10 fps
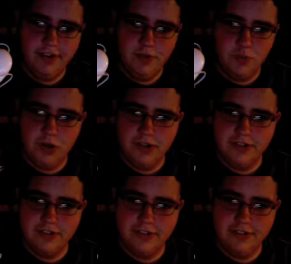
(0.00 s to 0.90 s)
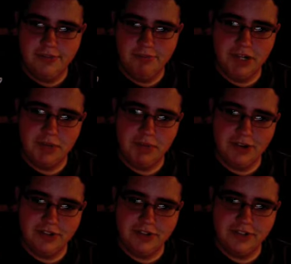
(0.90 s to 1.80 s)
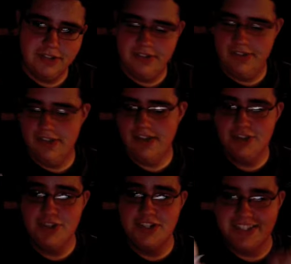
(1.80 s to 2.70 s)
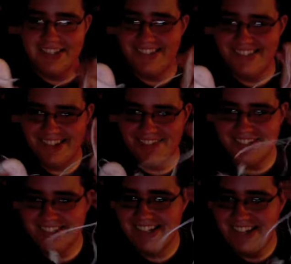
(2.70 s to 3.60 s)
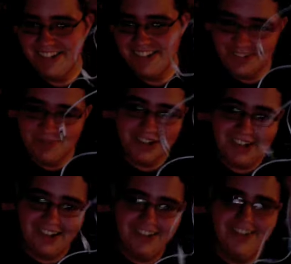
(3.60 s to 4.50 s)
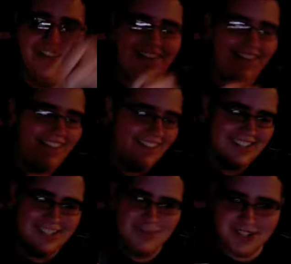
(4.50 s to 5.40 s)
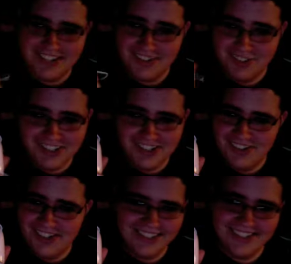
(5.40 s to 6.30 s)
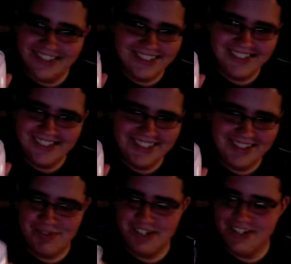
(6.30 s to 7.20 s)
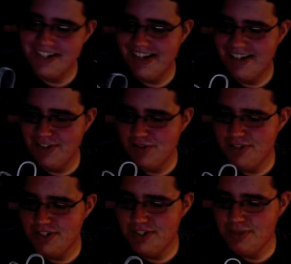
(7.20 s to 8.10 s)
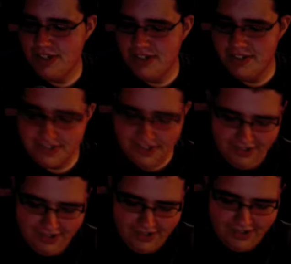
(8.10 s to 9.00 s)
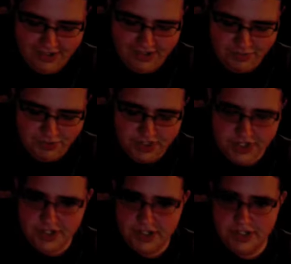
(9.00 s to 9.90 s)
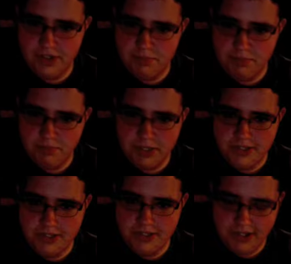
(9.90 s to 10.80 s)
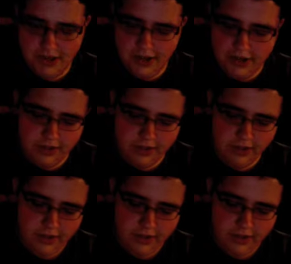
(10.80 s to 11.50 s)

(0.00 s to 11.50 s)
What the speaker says: wired Mighty Mouse, and you can see it's obviously not hooked up right now. And that's because I really don't like this that much. I don't know if it's just because I'm traditionally a PC guy and